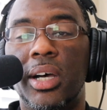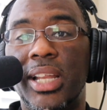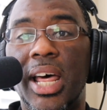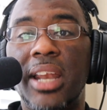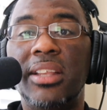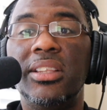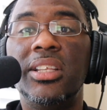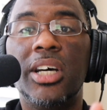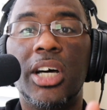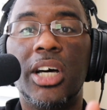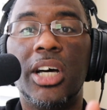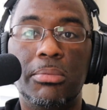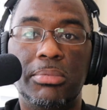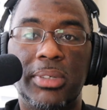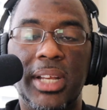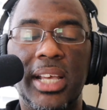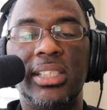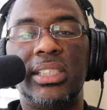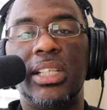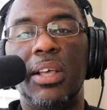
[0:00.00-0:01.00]
A lot of the
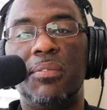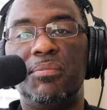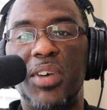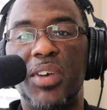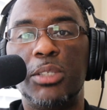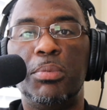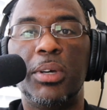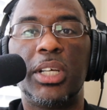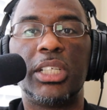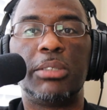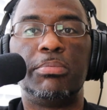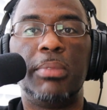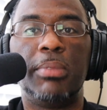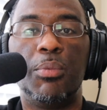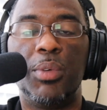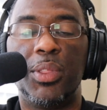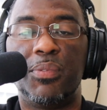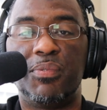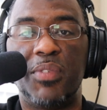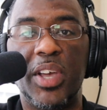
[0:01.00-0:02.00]
updates that Facebook has
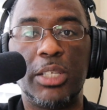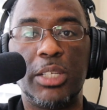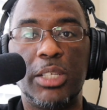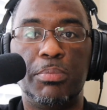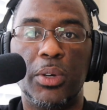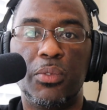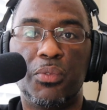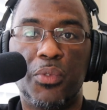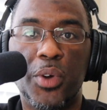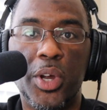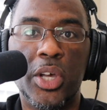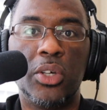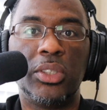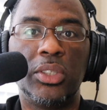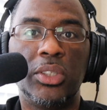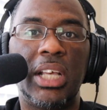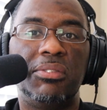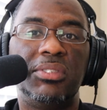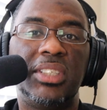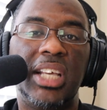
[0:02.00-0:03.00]
made with Facebook
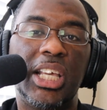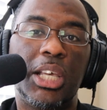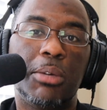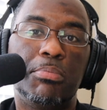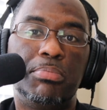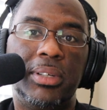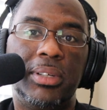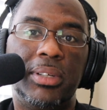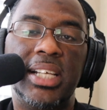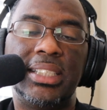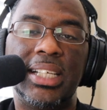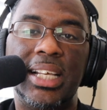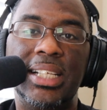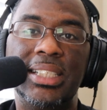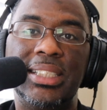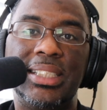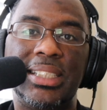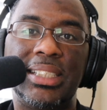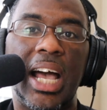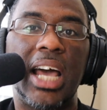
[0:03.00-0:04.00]
Reels have taken place
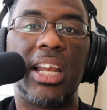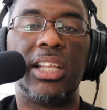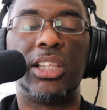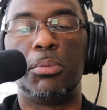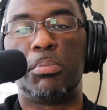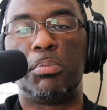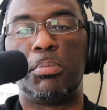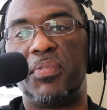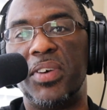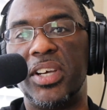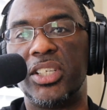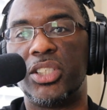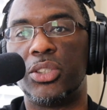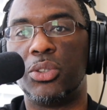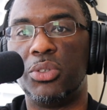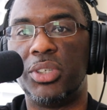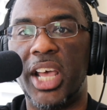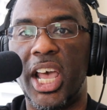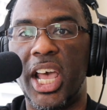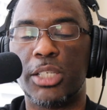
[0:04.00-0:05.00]
inside of the
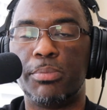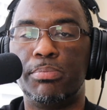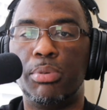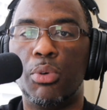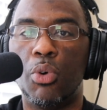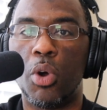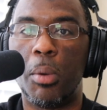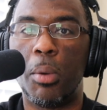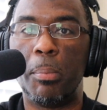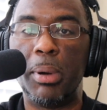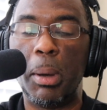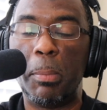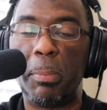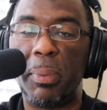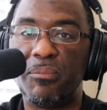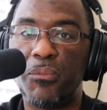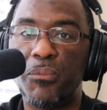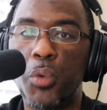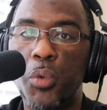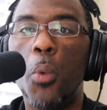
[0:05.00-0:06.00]
Professional Dashboard. But
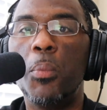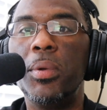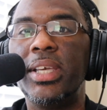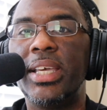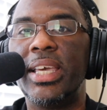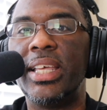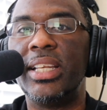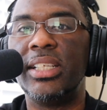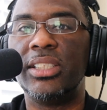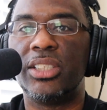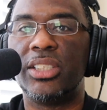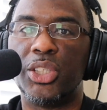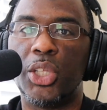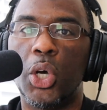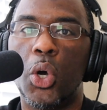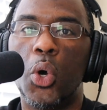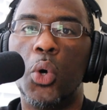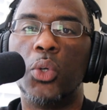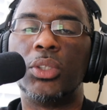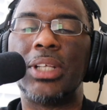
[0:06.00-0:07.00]
before we get into
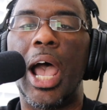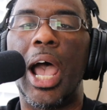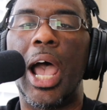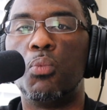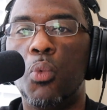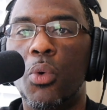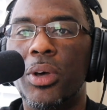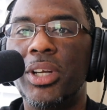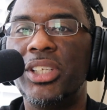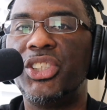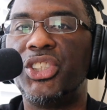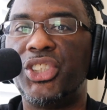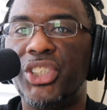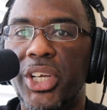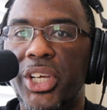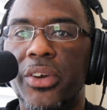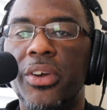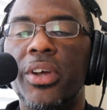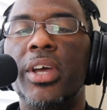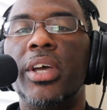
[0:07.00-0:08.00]
those, I want to
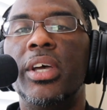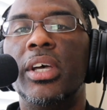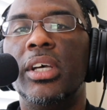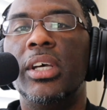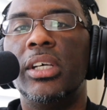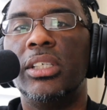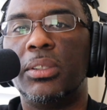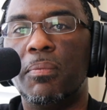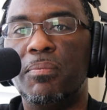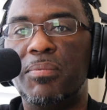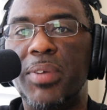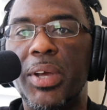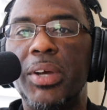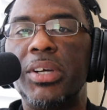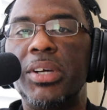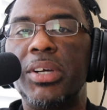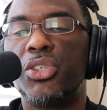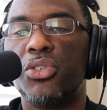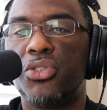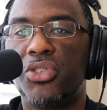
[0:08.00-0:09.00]
share some
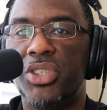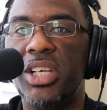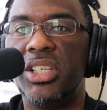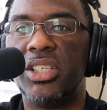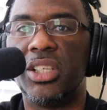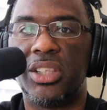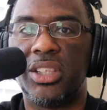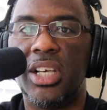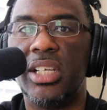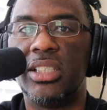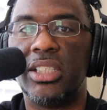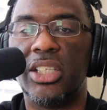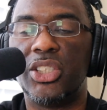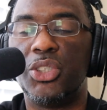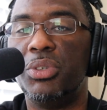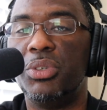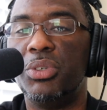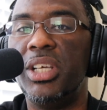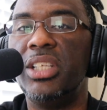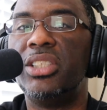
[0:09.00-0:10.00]
very strategic things
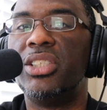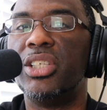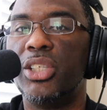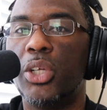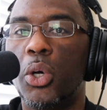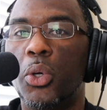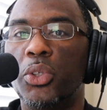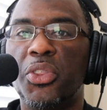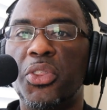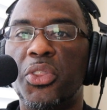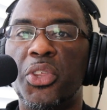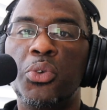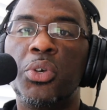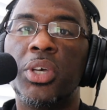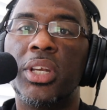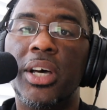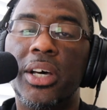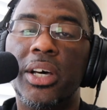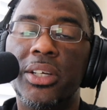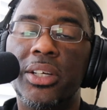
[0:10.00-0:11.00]
that you need to know so that you
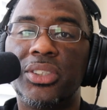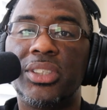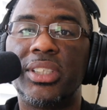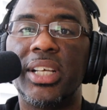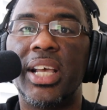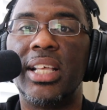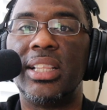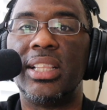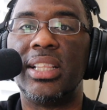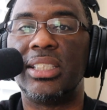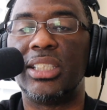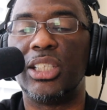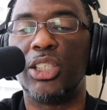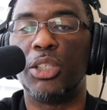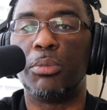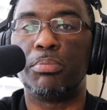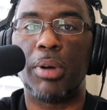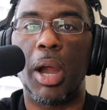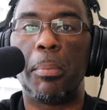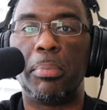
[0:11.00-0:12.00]
can understand this in
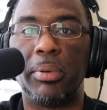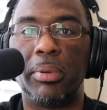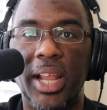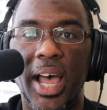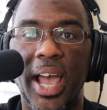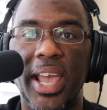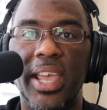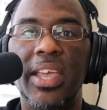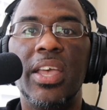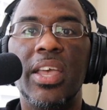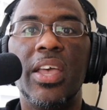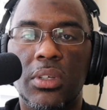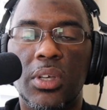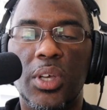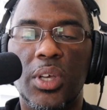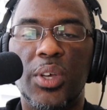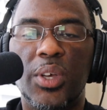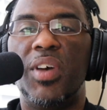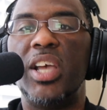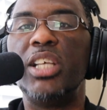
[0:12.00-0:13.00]
the proper light.
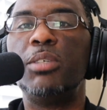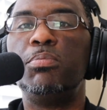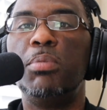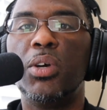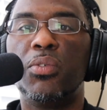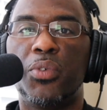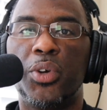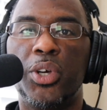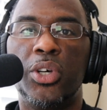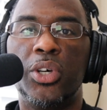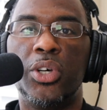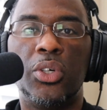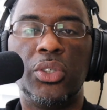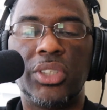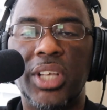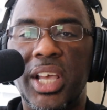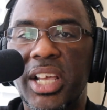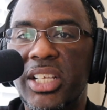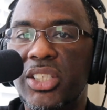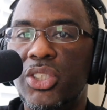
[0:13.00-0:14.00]
Facebook
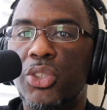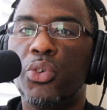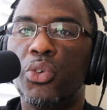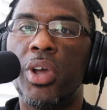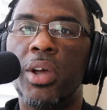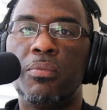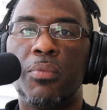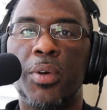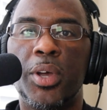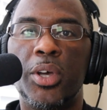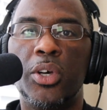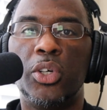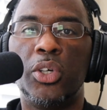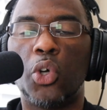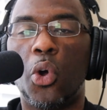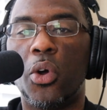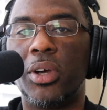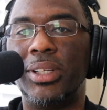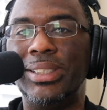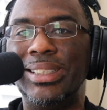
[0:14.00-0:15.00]
Reels, Instagram
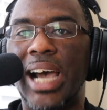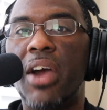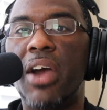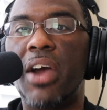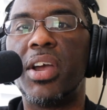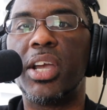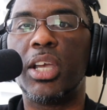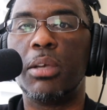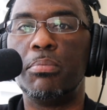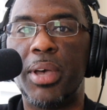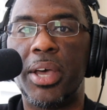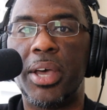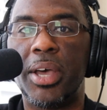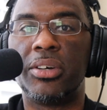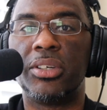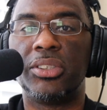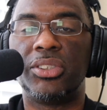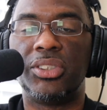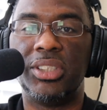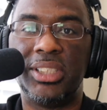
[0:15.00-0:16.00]
Reels are direct
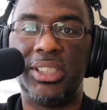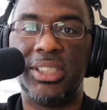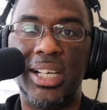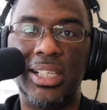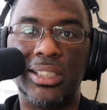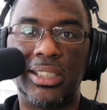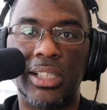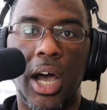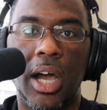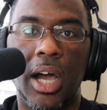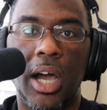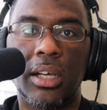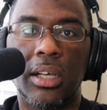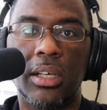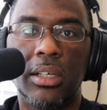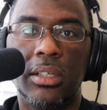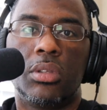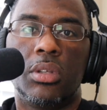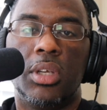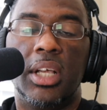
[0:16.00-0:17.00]
competitors to TikTok.
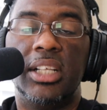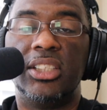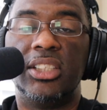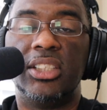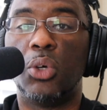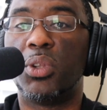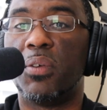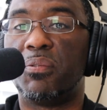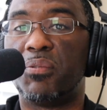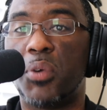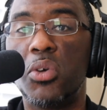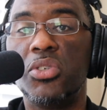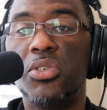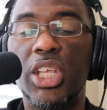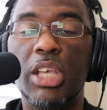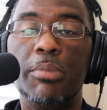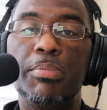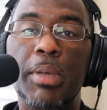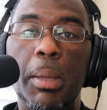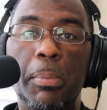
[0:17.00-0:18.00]
And so the
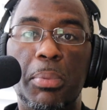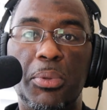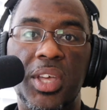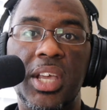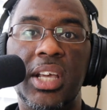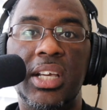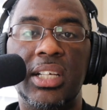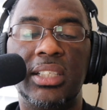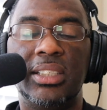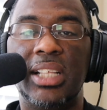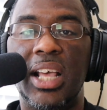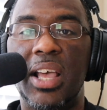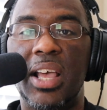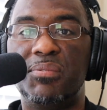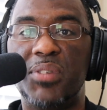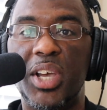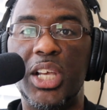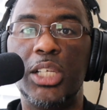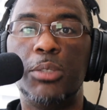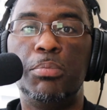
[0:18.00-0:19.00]
first thing people think is
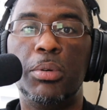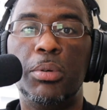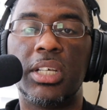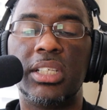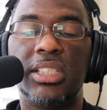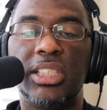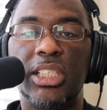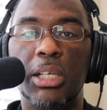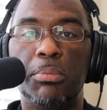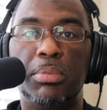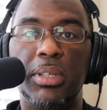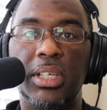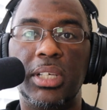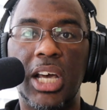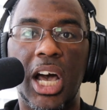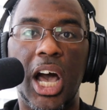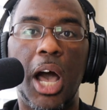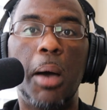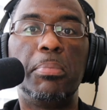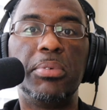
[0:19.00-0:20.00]
that Facebook is simply
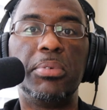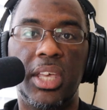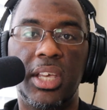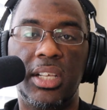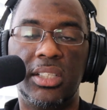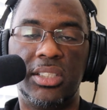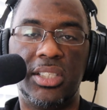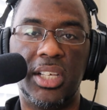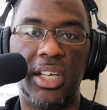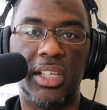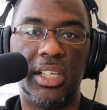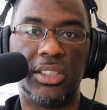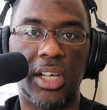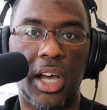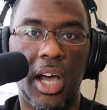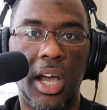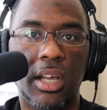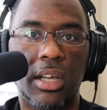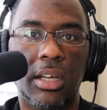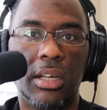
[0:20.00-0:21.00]
copying
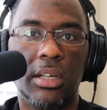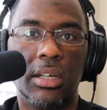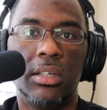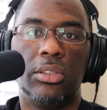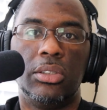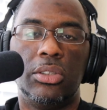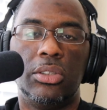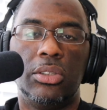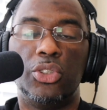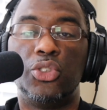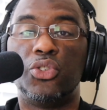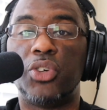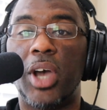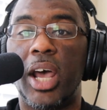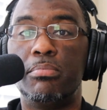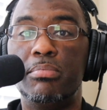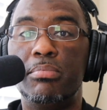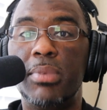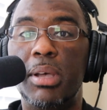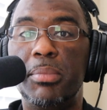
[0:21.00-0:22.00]
TikTok to
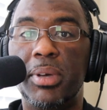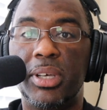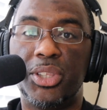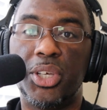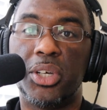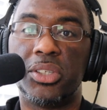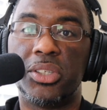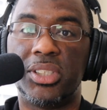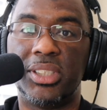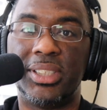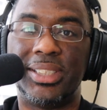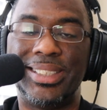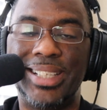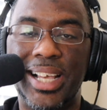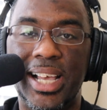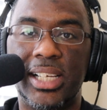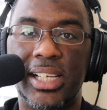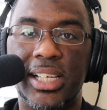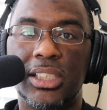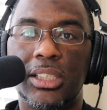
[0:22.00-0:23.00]
try to mimic their
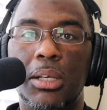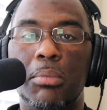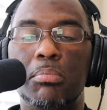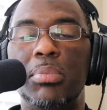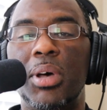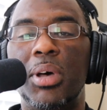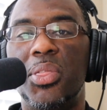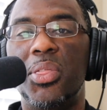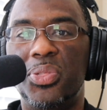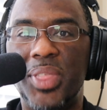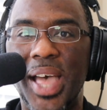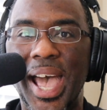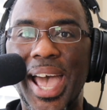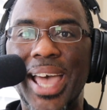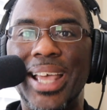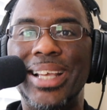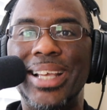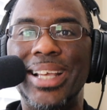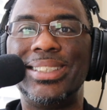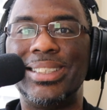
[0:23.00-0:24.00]
success, but
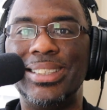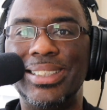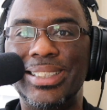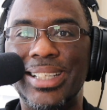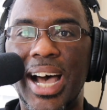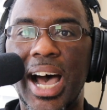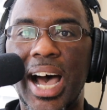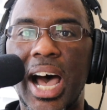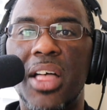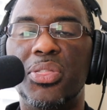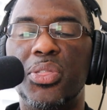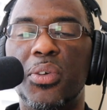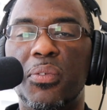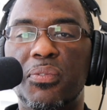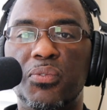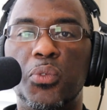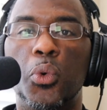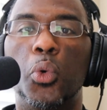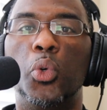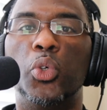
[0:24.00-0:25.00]
that is not the
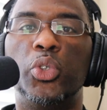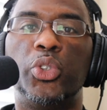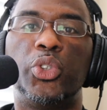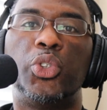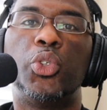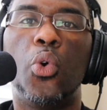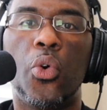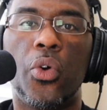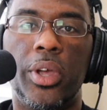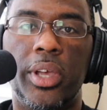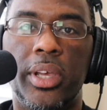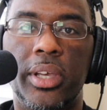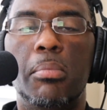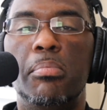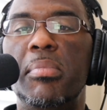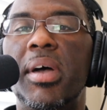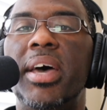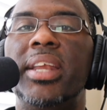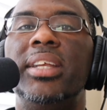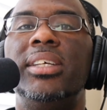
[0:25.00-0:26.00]
full story.
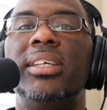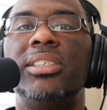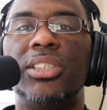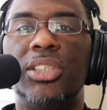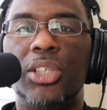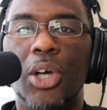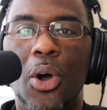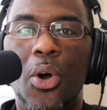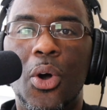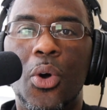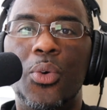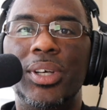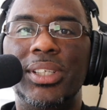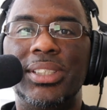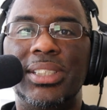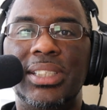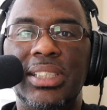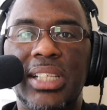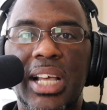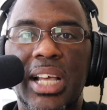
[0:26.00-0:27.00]
Meta's goal
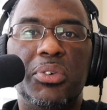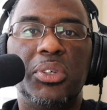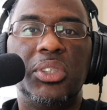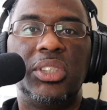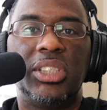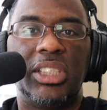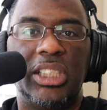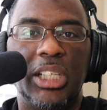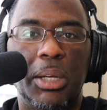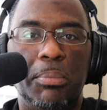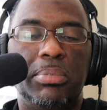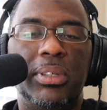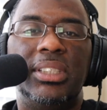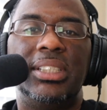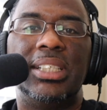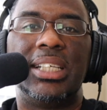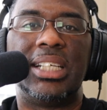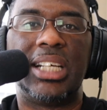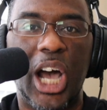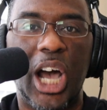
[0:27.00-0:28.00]
is never simply
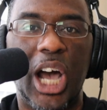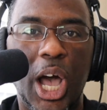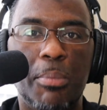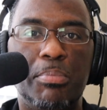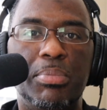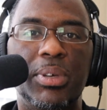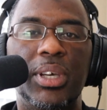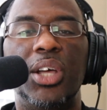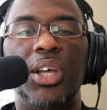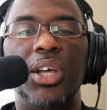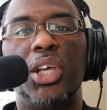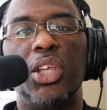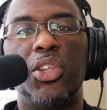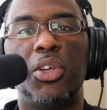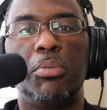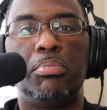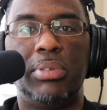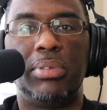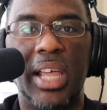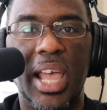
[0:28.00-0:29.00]
to copy
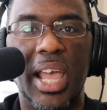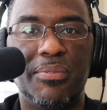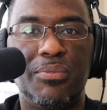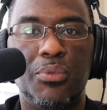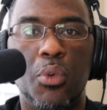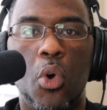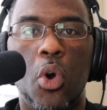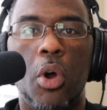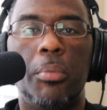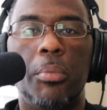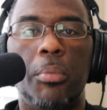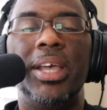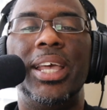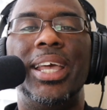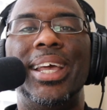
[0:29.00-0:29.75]
another platform.